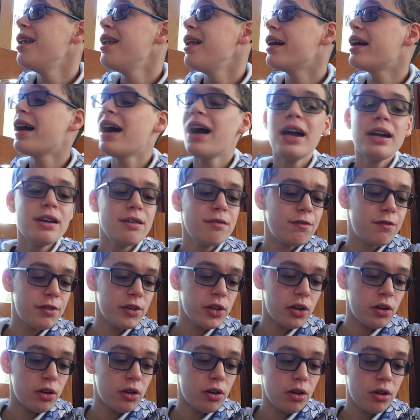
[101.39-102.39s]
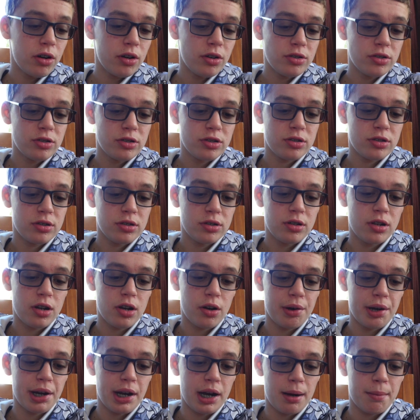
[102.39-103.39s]
Like I have vlogs
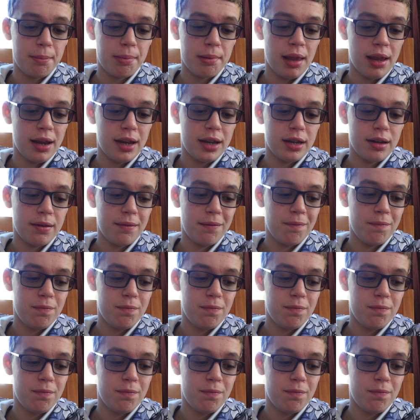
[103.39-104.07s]
going up like,